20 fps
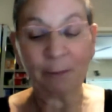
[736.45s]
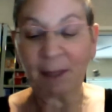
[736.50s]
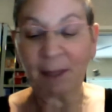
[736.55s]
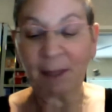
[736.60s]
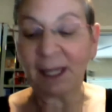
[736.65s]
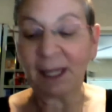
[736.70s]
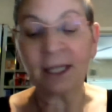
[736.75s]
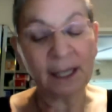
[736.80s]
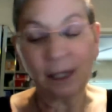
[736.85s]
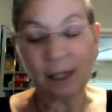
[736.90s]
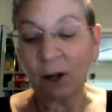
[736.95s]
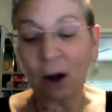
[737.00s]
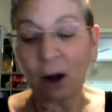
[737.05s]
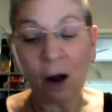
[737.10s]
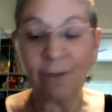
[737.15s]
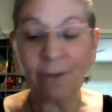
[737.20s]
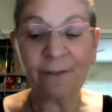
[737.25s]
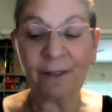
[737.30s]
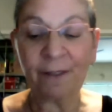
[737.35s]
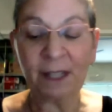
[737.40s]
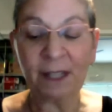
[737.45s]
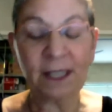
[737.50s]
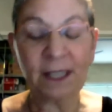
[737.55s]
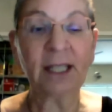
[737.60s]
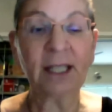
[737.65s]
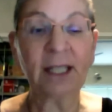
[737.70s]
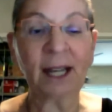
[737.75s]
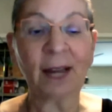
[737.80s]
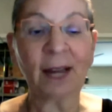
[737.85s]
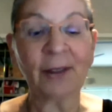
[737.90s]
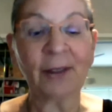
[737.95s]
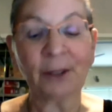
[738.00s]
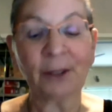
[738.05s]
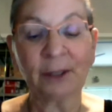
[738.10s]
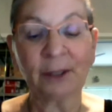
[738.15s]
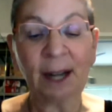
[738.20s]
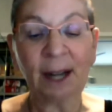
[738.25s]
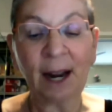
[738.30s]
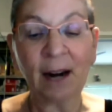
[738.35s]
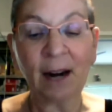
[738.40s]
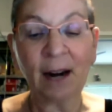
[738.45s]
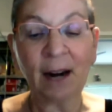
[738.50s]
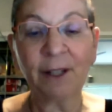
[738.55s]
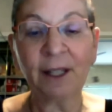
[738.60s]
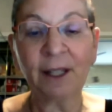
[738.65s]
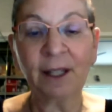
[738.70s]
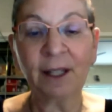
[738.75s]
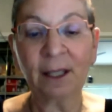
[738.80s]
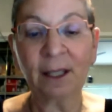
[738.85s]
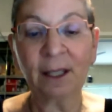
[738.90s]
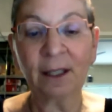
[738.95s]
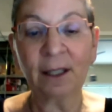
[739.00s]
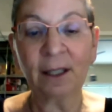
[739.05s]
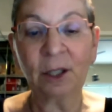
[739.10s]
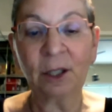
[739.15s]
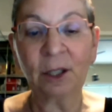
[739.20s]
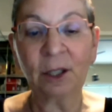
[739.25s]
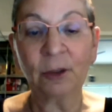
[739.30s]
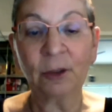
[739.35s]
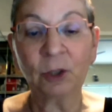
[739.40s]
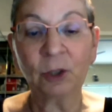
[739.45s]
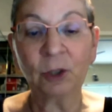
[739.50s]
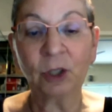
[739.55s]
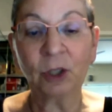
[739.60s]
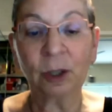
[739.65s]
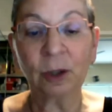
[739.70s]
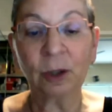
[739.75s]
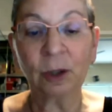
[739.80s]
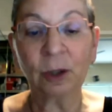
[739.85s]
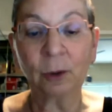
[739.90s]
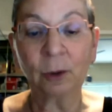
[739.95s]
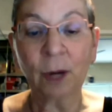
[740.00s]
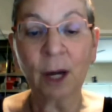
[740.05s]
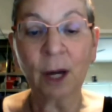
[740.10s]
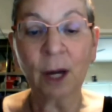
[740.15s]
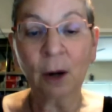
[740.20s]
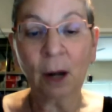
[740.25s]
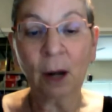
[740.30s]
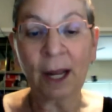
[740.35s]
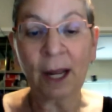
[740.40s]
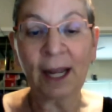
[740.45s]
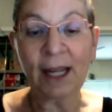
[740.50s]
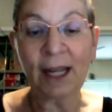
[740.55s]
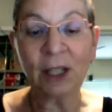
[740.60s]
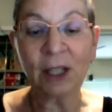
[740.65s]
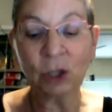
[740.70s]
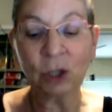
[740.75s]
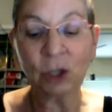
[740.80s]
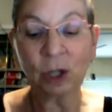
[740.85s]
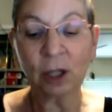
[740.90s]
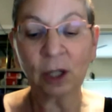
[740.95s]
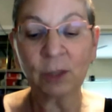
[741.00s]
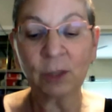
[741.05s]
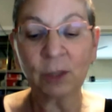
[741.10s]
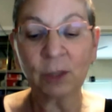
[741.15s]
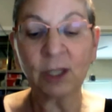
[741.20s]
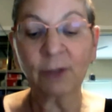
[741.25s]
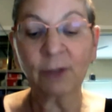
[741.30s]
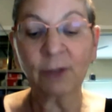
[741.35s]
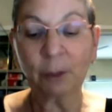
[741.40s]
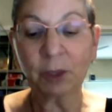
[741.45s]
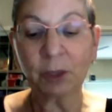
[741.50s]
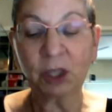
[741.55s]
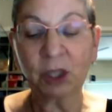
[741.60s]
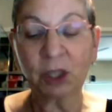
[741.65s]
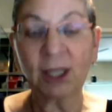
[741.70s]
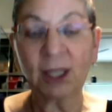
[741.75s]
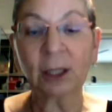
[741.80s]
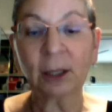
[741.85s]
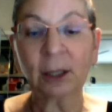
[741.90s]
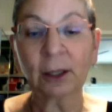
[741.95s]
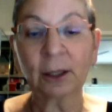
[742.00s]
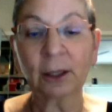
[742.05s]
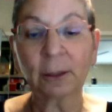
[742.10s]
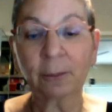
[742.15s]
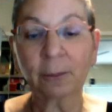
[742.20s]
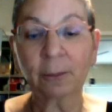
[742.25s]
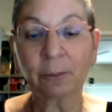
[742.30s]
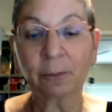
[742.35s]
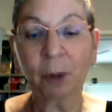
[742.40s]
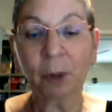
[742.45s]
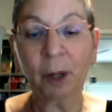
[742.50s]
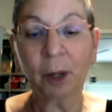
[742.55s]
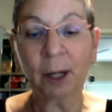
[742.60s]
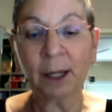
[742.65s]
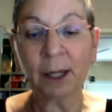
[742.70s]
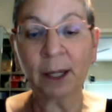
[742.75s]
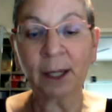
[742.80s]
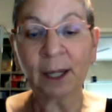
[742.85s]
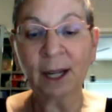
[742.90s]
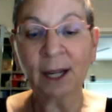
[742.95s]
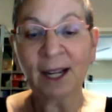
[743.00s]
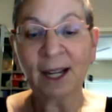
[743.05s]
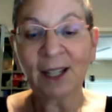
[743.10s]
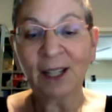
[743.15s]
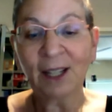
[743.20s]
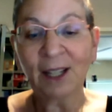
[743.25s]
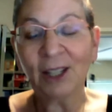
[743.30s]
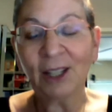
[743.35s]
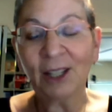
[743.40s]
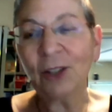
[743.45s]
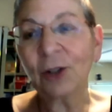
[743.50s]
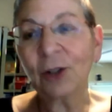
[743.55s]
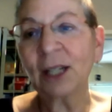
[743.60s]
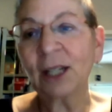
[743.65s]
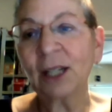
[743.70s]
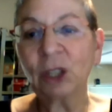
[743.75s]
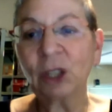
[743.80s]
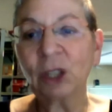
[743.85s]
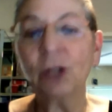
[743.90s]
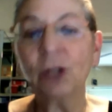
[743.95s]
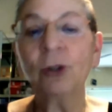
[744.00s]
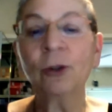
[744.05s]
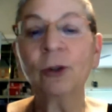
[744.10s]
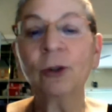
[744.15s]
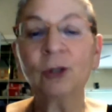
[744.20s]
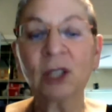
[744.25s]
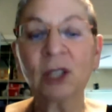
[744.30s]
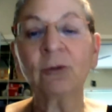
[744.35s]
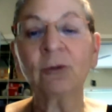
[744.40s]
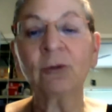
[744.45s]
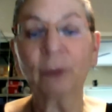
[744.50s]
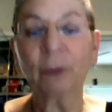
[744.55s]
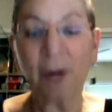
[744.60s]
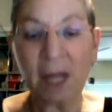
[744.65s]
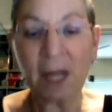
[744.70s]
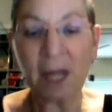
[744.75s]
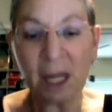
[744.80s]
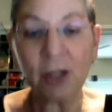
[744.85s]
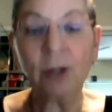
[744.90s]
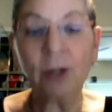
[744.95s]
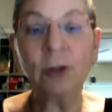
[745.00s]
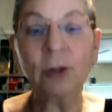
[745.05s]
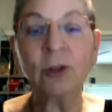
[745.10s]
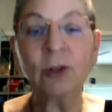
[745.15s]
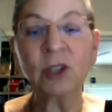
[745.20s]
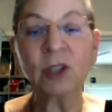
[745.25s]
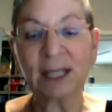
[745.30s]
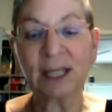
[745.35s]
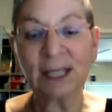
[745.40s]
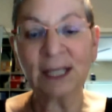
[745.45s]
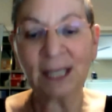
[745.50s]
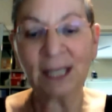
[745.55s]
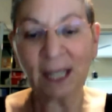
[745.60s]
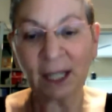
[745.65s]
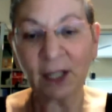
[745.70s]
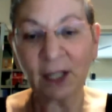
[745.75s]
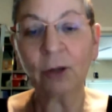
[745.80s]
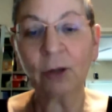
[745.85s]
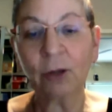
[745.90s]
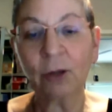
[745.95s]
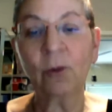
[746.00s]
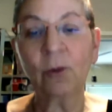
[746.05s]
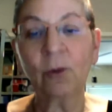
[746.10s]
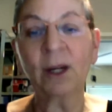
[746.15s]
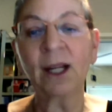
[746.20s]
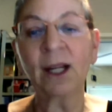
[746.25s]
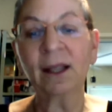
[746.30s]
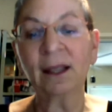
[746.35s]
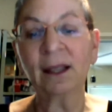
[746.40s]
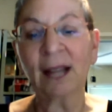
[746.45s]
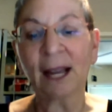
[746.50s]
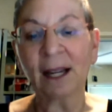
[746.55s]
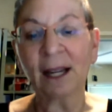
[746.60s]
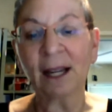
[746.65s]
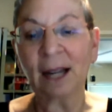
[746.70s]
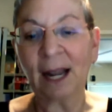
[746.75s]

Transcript: It all fits together, that everything that you do in terms of a particular book you can use and reuse and tinker with and